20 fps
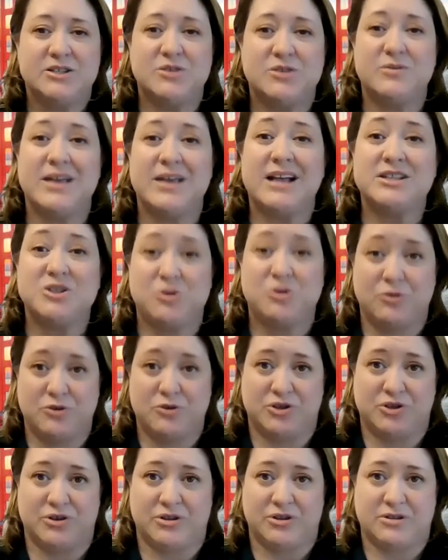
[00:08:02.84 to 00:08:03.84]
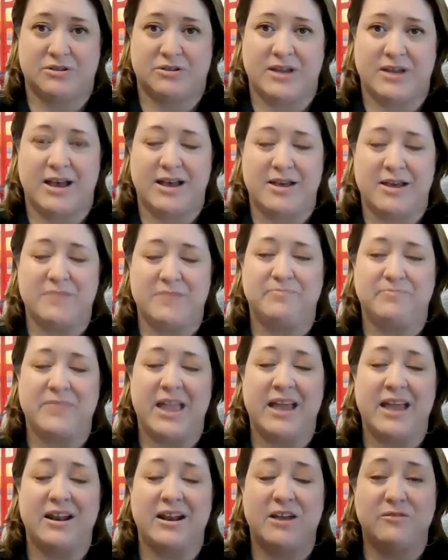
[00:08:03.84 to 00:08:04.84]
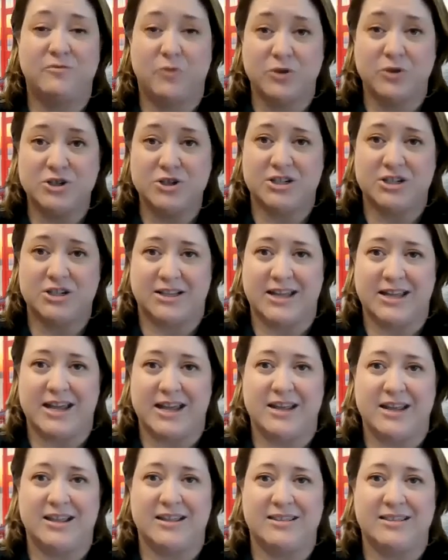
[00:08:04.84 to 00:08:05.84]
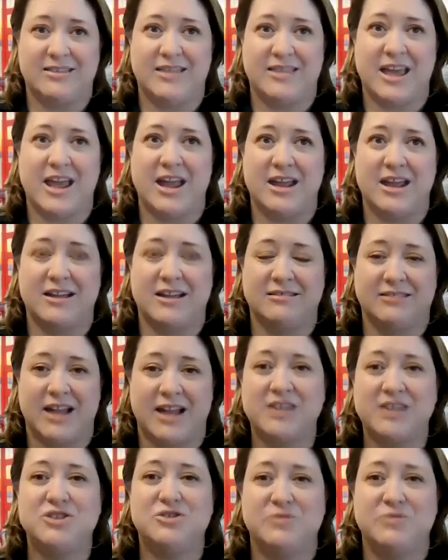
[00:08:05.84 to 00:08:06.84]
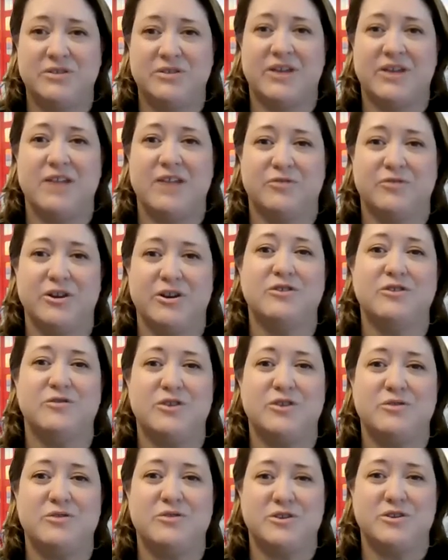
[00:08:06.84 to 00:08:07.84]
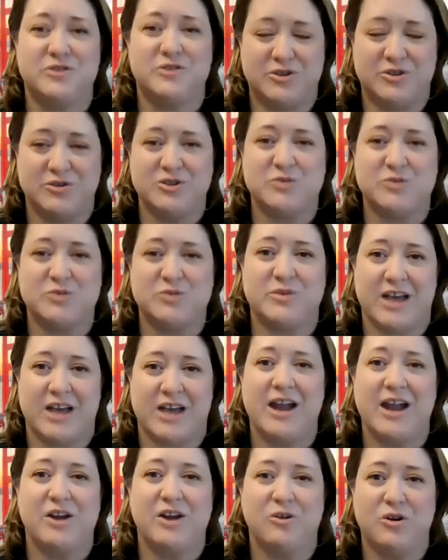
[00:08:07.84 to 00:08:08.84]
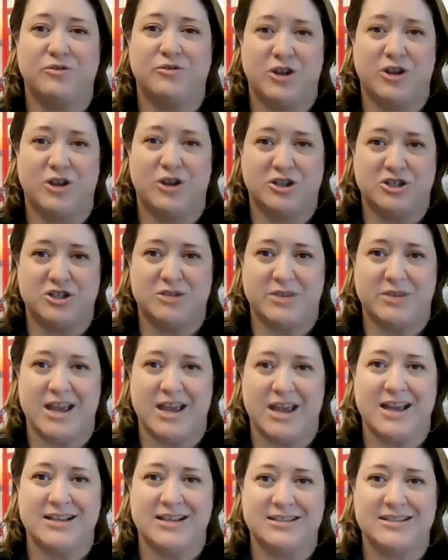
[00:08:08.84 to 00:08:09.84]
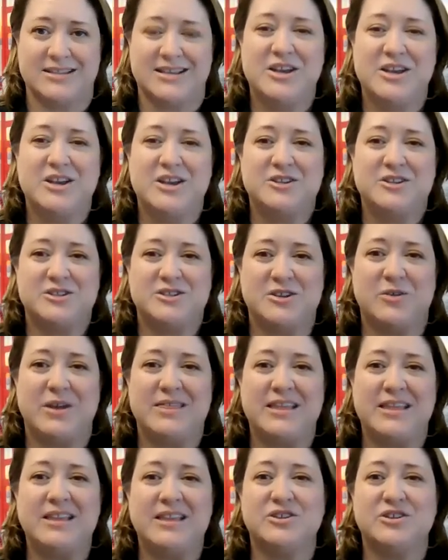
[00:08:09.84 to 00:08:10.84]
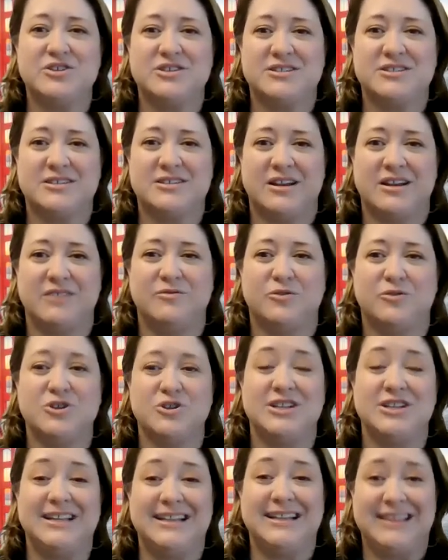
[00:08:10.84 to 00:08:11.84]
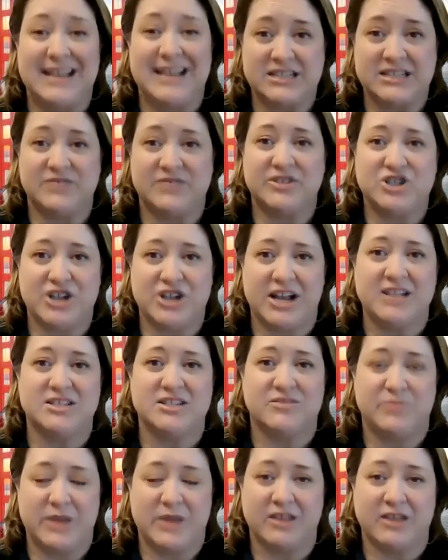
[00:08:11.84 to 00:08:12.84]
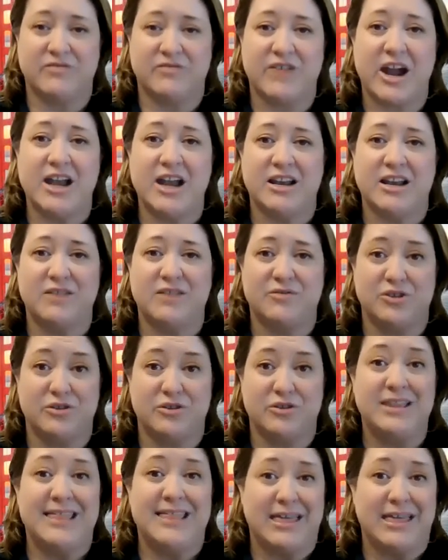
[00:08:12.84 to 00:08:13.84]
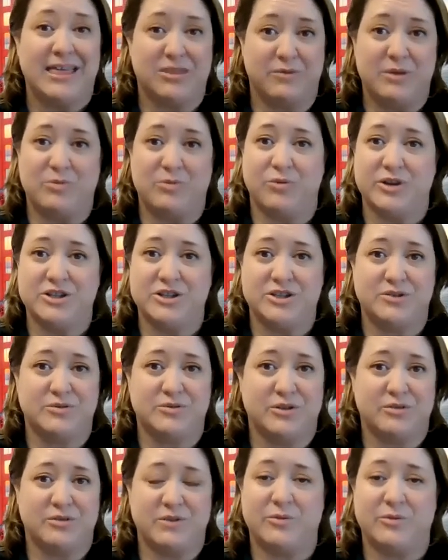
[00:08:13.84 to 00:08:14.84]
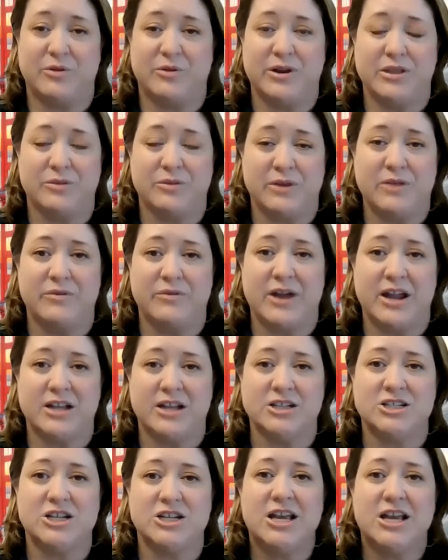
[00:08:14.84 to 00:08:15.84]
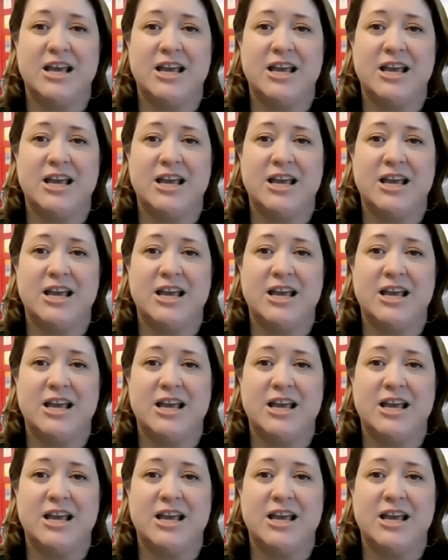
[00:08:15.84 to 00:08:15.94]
So that's crucial. And unfortunately, they like to invite for interview the students with the higher overall GPAs. So I think there's unfortunately less of a chance of being invited if you're in that 3.2 or 3.3 range.